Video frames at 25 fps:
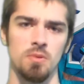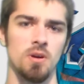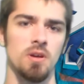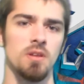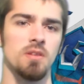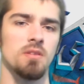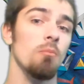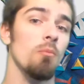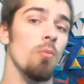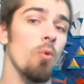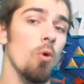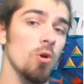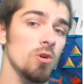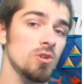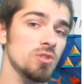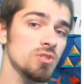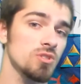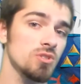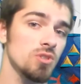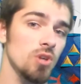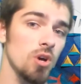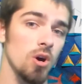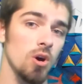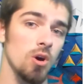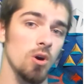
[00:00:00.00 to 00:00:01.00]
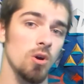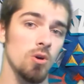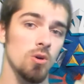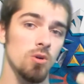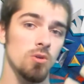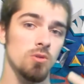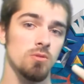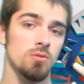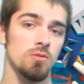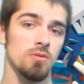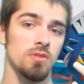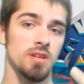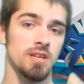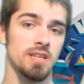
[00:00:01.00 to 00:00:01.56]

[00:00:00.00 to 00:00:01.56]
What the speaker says: but more so